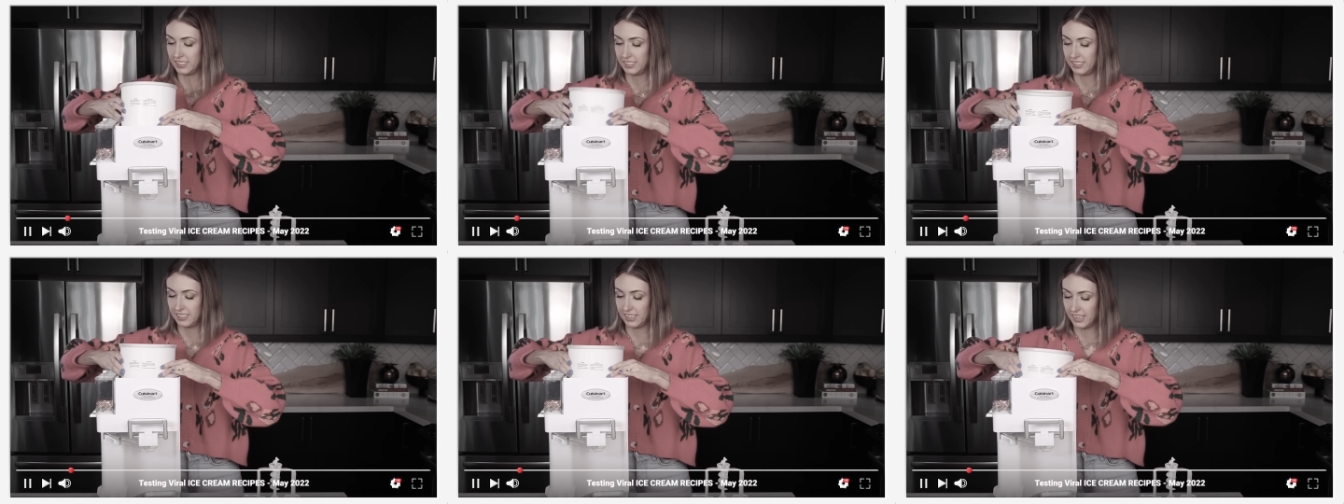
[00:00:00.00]

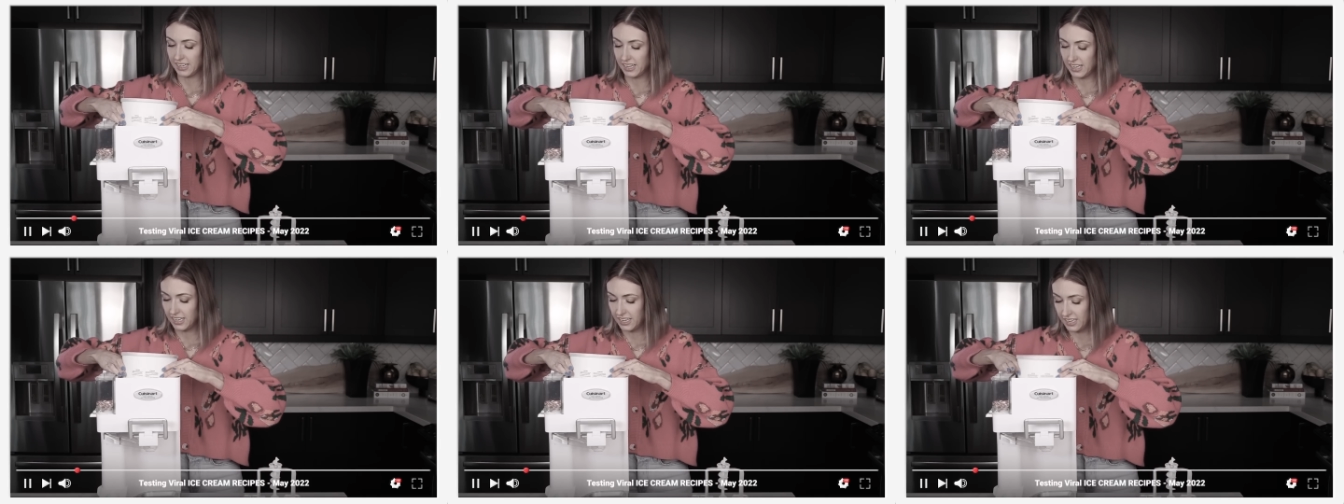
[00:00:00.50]
frozen
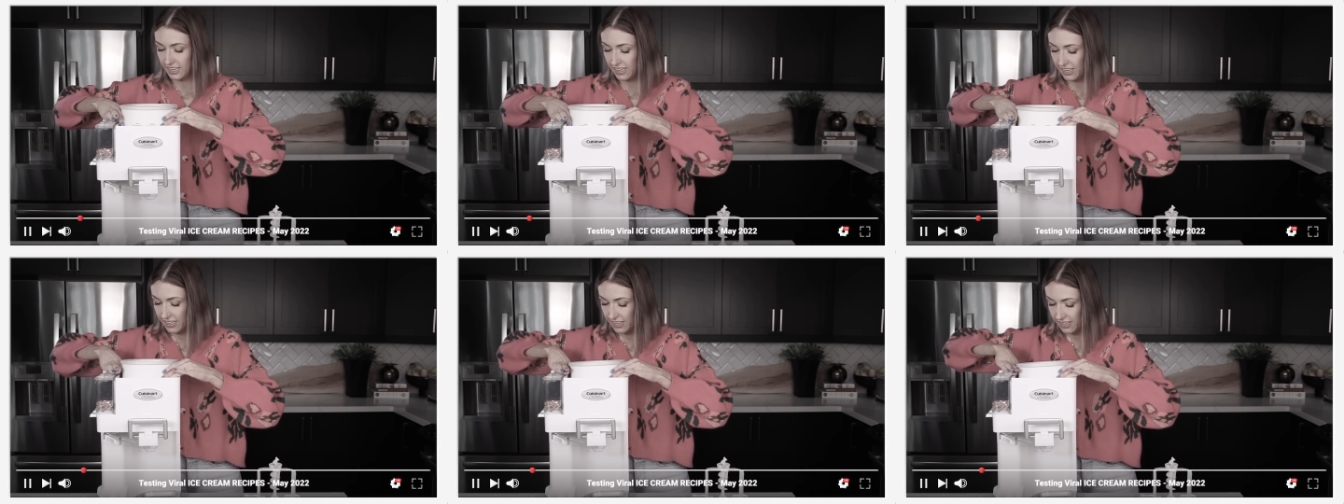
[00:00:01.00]
drum
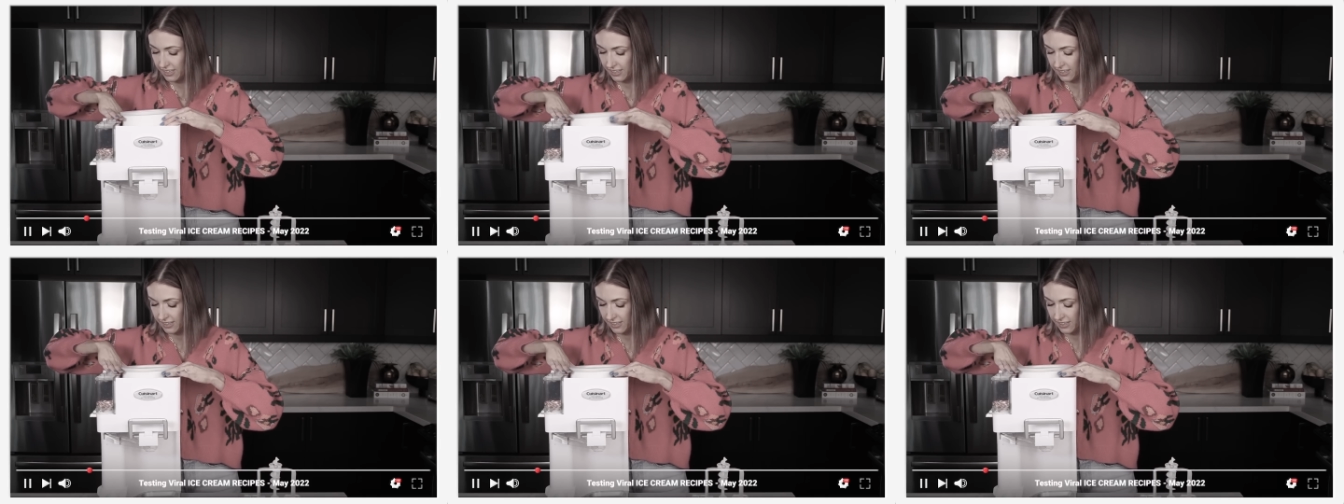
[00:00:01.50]
that goes